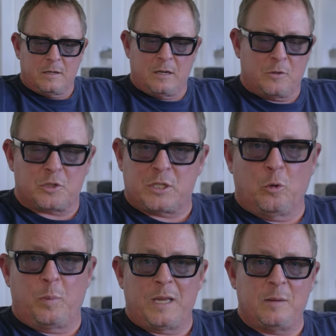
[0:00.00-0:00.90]
you know, there's
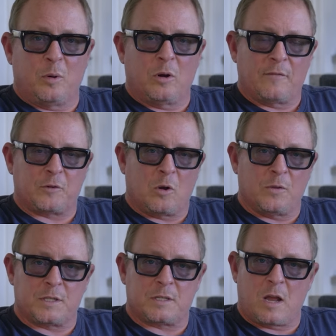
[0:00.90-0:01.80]
still people after
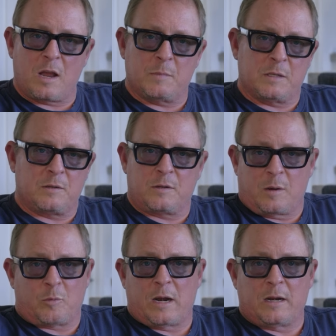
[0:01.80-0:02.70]
all this time that
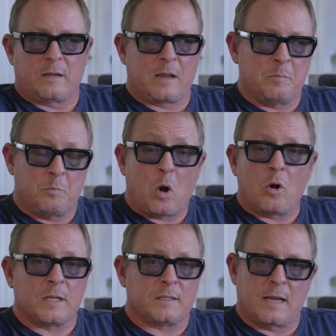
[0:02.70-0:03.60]
come around and
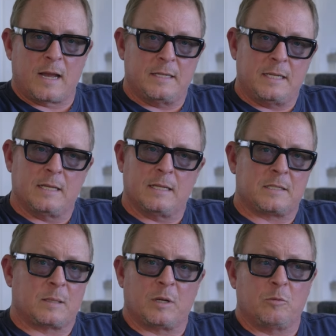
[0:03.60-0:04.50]
balk at the idea that
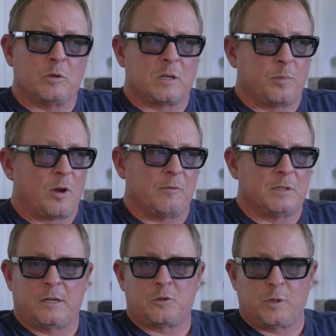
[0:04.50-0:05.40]
somebody would comply with
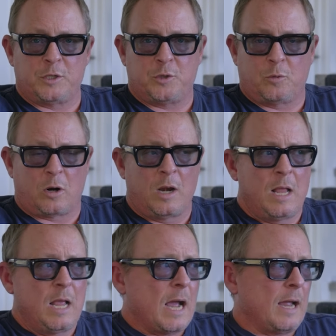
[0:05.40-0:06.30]
922R.
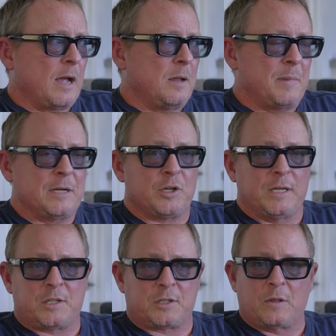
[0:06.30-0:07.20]
I imagine
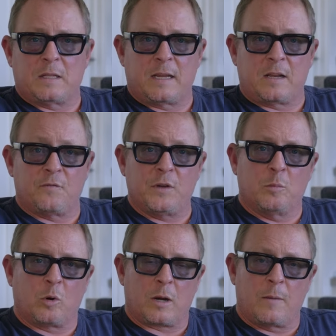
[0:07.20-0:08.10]
it's so that they can feel
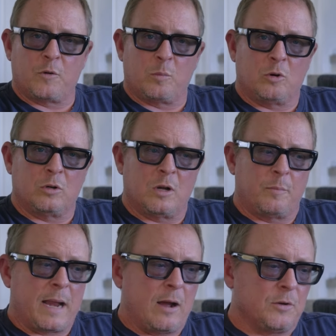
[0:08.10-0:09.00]
more comfortable
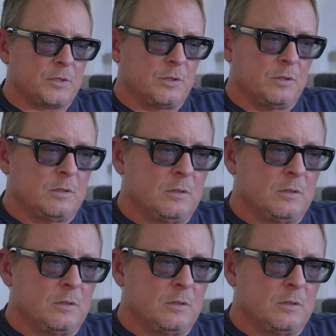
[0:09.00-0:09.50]
about